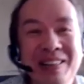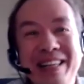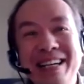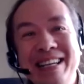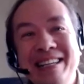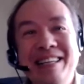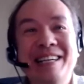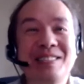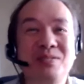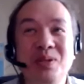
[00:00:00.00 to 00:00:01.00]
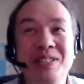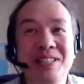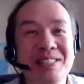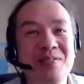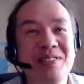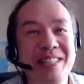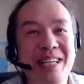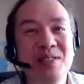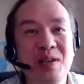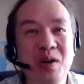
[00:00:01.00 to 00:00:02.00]
That that really does come to the
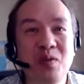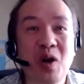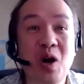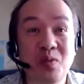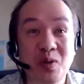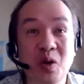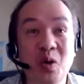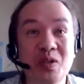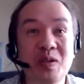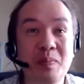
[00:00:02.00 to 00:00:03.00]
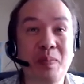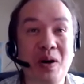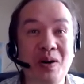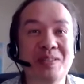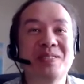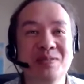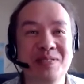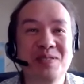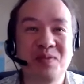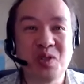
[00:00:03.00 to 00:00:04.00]
end of our recorded part of
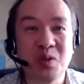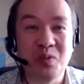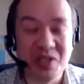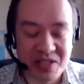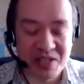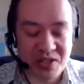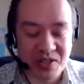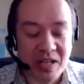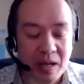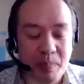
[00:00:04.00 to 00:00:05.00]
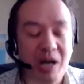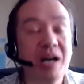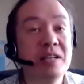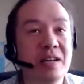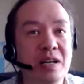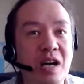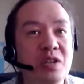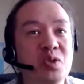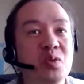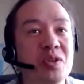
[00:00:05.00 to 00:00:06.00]
this virtual bridge session. But I I, I
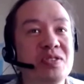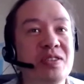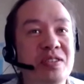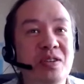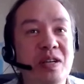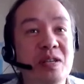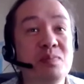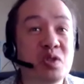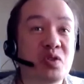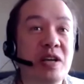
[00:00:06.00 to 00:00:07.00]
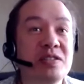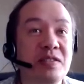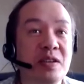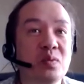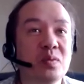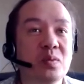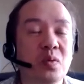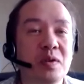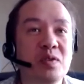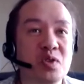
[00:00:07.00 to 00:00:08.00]
do want to um, stress. I think
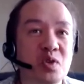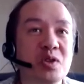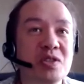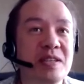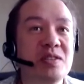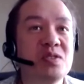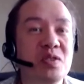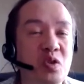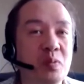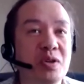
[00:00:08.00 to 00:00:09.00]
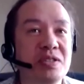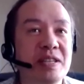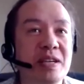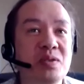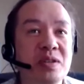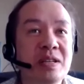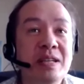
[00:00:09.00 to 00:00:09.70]
one of the strongest things that you pointed out